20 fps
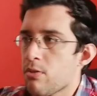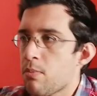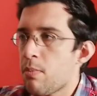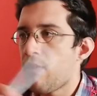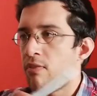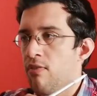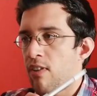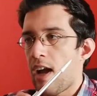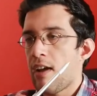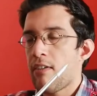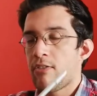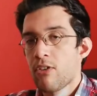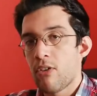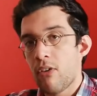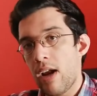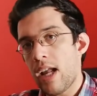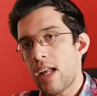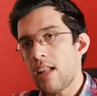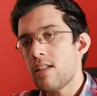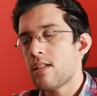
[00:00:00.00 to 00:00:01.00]
to be five
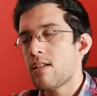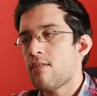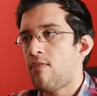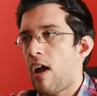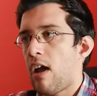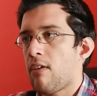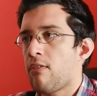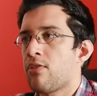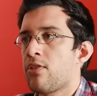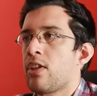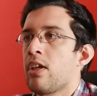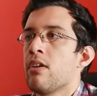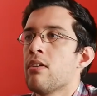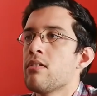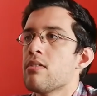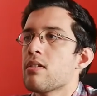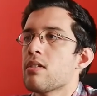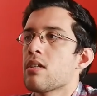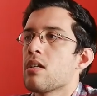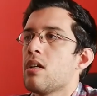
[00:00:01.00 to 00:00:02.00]
grades five
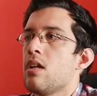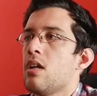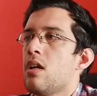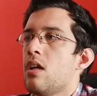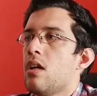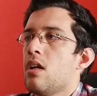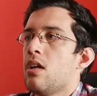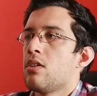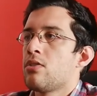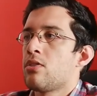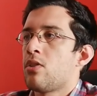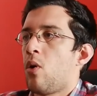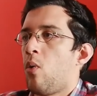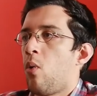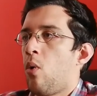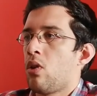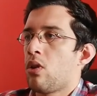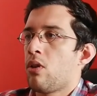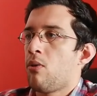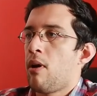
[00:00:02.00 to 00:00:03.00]
tiers so
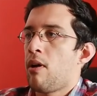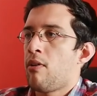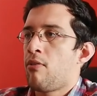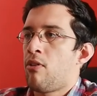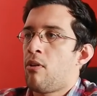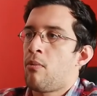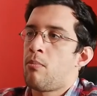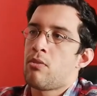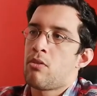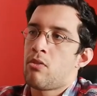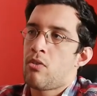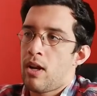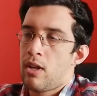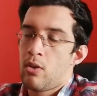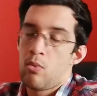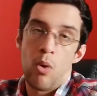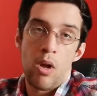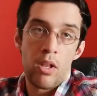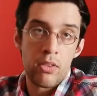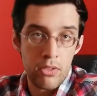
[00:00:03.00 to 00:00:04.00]
all the way from
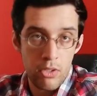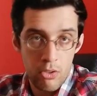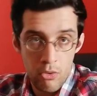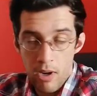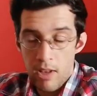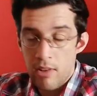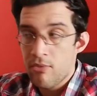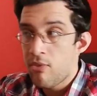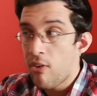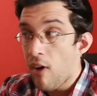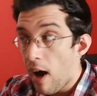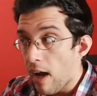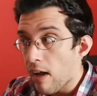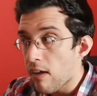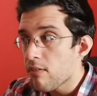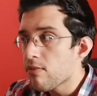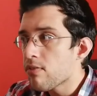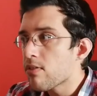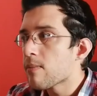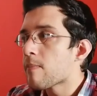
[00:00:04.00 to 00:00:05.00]
grade 1 to grade
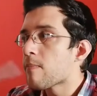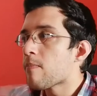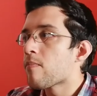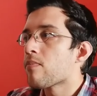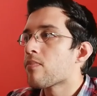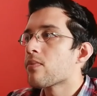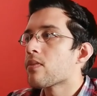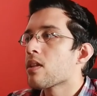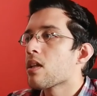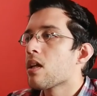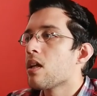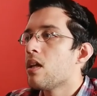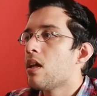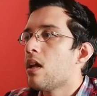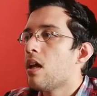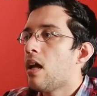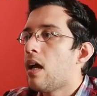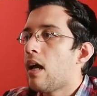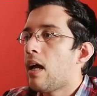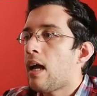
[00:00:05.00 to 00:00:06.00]
5
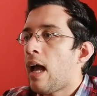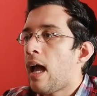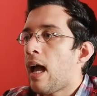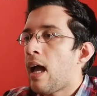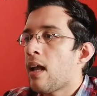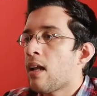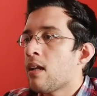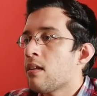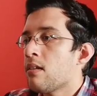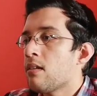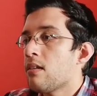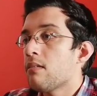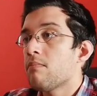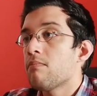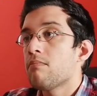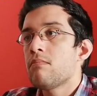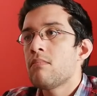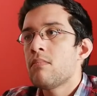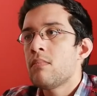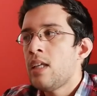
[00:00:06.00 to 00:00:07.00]
and
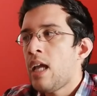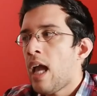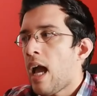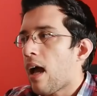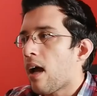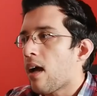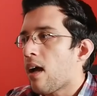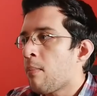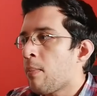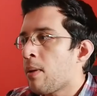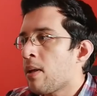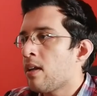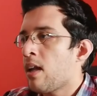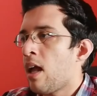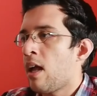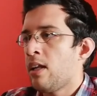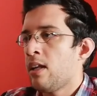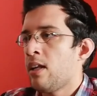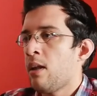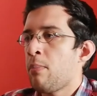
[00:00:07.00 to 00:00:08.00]
yeah i mean
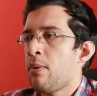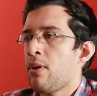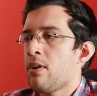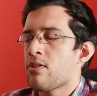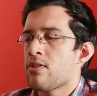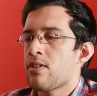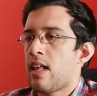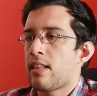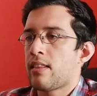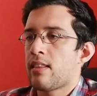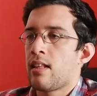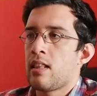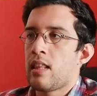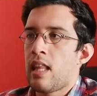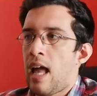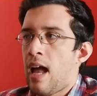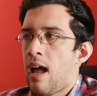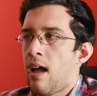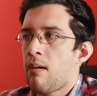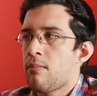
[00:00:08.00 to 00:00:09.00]
it appears that the
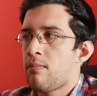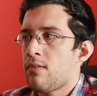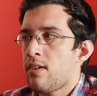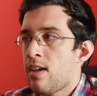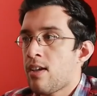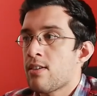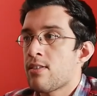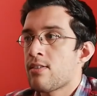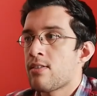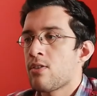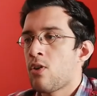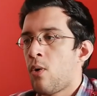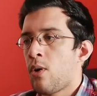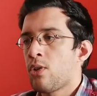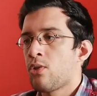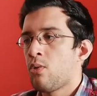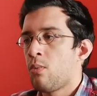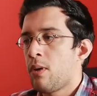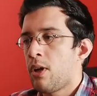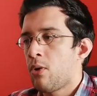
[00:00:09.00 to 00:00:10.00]
lab is going
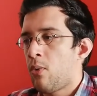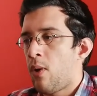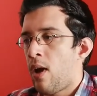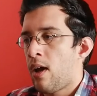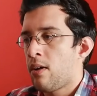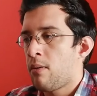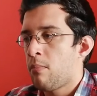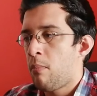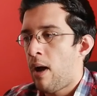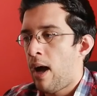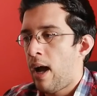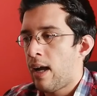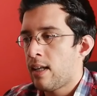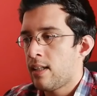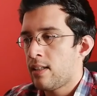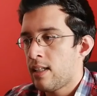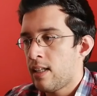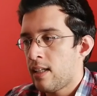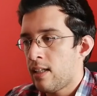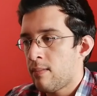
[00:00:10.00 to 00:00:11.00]
to be run by
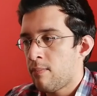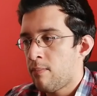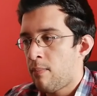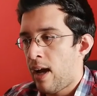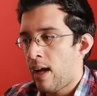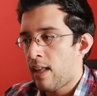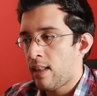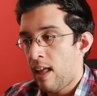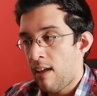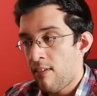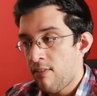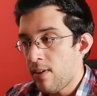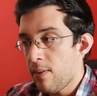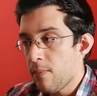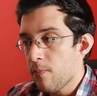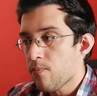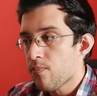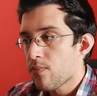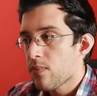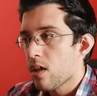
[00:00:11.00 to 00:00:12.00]
by
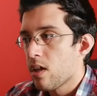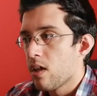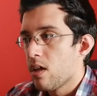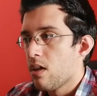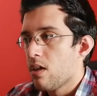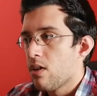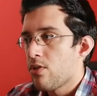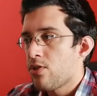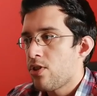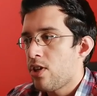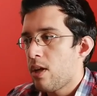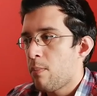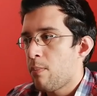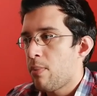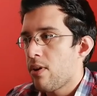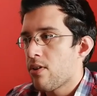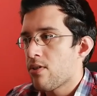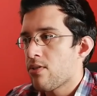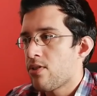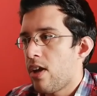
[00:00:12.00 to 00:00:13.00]
levy she
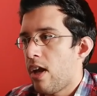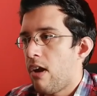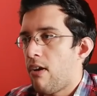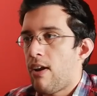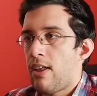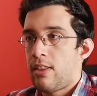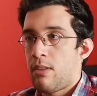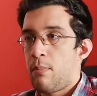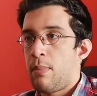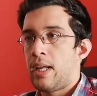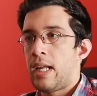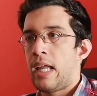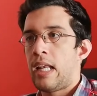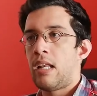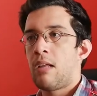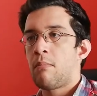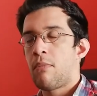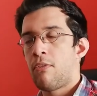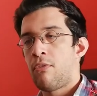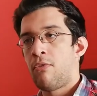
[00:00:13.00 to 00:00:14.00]
appears here at the
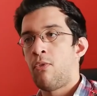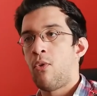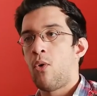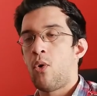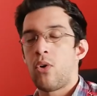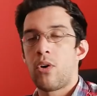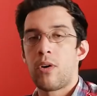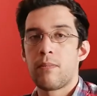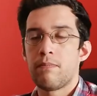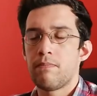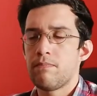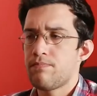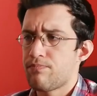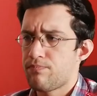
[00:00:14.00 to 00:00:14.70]
beginning before